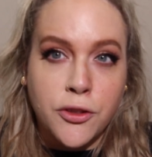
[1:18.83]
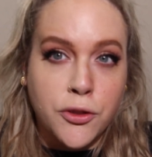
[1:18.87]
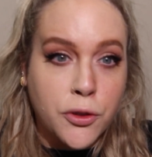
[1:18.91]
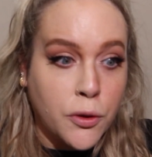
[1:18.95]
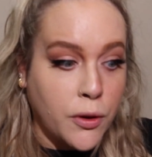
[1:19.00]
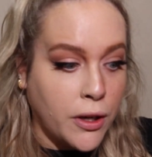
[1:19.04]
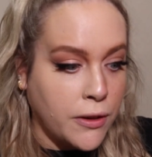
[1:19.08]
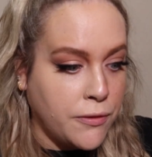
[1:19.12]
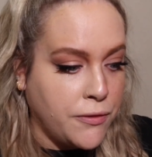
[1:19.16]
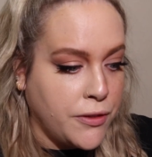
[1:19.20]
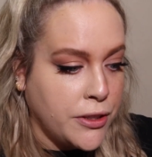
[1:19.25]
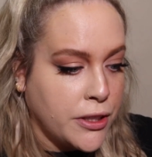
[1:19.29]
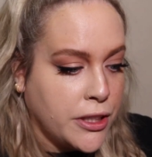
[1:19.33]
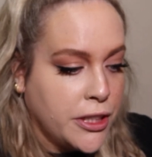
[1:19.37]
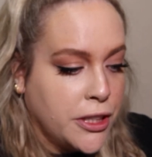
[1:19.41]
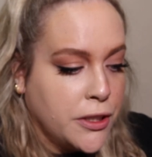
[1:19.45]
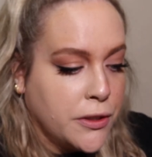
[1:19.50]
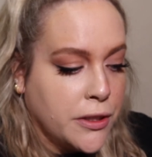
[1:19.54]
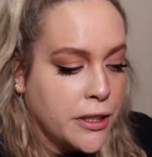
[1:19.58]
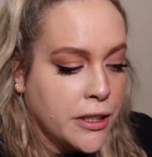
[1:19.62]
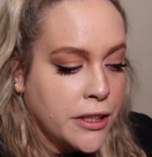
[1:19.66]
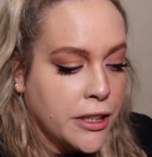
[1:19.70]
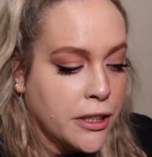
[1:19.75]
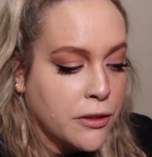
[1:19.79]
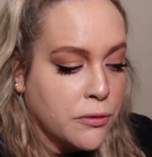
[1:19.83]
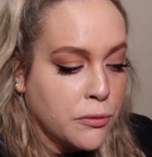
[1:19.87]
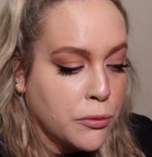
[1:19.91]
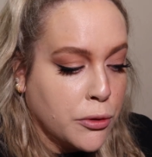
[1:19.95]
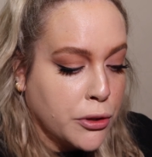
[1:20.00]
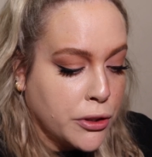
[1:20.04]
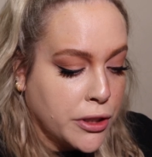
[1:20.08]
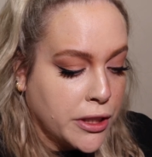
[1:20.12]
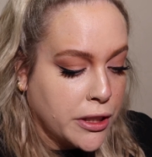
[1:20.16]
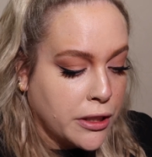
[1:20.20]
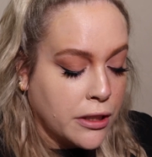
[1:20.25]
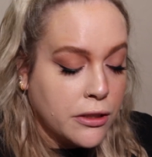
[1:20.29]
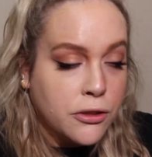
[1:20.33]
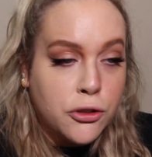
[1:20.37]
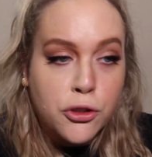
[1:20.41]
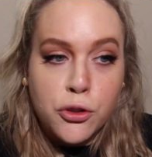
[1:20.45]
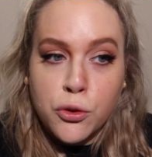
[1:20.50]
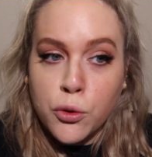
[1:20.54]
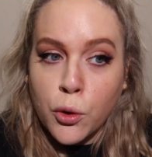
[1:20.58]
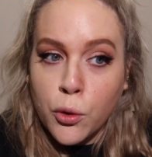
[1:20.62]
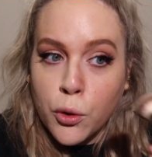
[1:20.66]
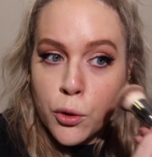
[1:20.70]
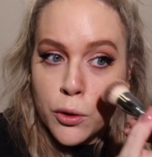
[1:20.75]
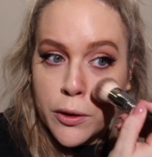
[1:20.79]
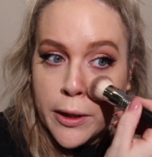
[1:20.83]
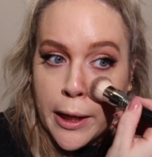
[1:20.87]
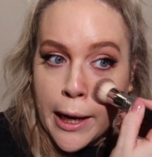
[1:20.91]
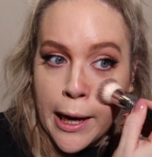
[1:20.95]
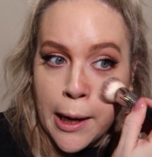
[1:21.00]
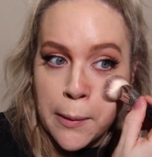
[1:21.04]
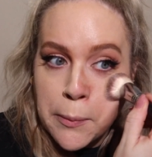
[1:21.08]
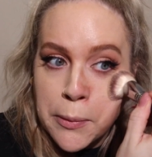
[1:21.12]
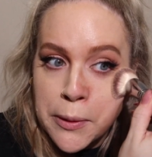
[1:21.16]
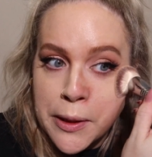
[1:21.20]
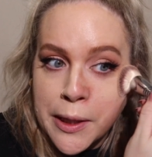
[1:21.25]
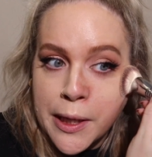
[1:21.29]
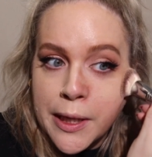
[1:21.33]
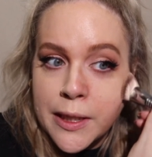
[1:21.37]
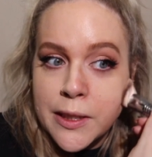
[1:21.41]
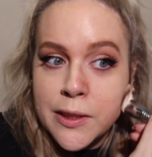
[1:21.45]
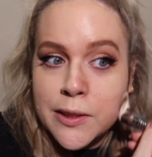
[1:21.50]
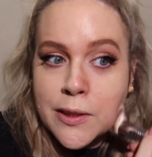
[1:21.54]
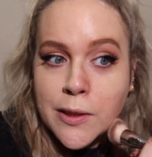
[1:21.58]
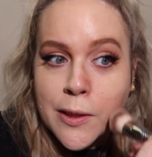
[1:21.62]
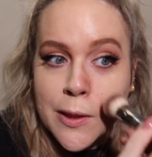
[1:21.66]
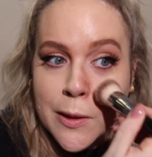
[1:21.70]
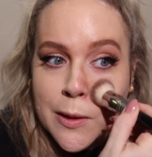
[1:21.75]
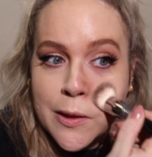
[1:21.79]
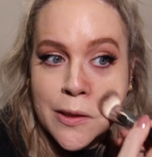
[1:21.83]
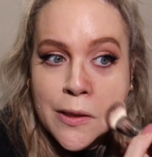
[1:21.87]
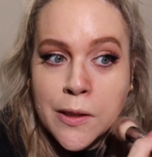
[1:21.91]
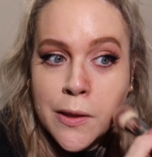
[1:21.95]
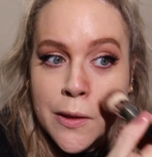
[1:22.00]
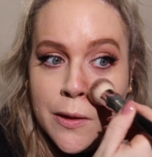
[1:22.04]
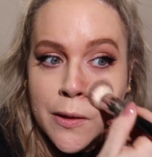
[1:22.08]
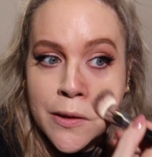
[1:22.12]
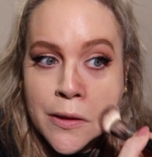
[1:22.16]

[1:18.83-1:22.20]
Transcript: so I feel like you can get really controlled application,